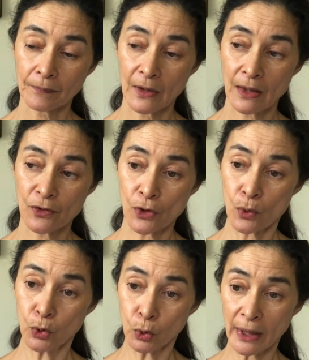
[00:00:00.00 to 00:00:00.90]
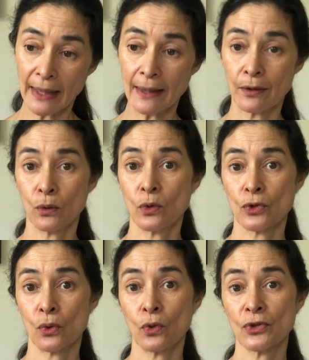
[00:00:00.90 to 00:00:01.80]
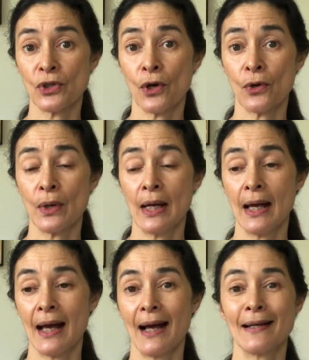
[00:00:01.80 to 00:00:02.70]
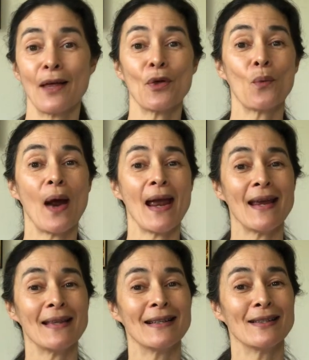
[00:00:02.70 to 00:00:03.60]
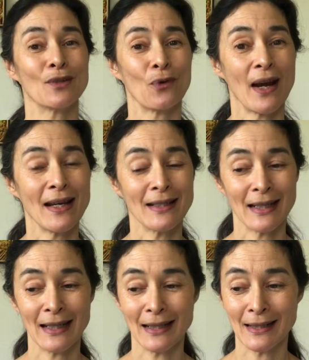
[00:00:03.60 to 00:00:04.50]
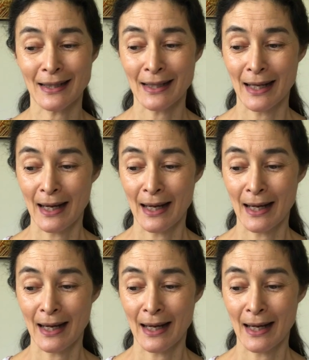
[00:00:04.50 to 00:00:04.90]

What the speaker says: So looking at thoughts also, another way that is great is